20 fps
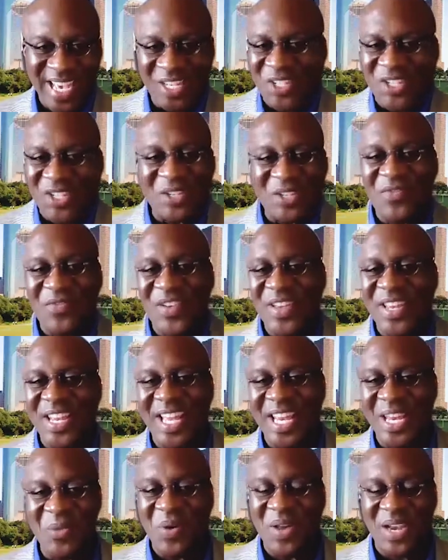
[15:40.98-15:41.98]
shouldn't fit
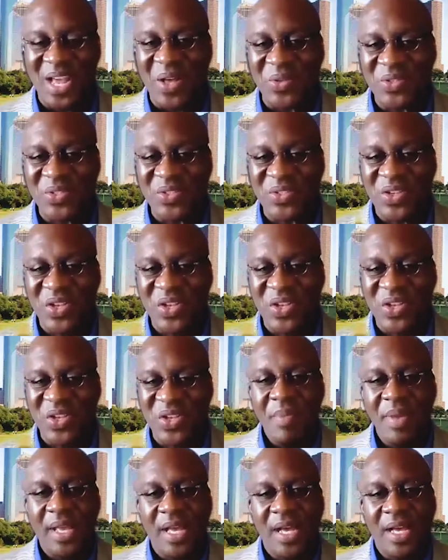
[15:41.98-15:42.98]
anyone else,
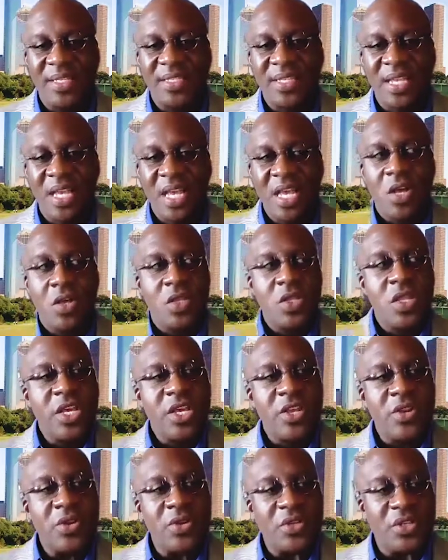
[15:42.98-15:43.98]
because
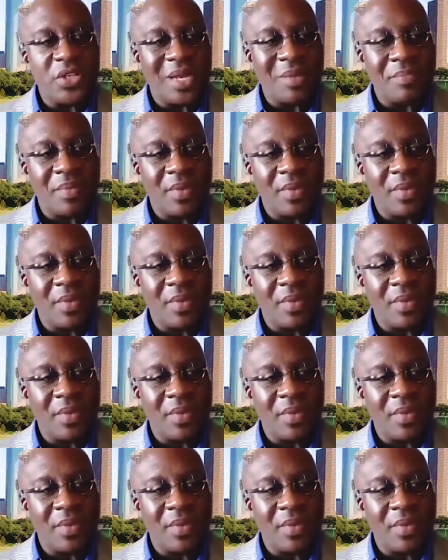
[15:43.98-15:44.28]
leadership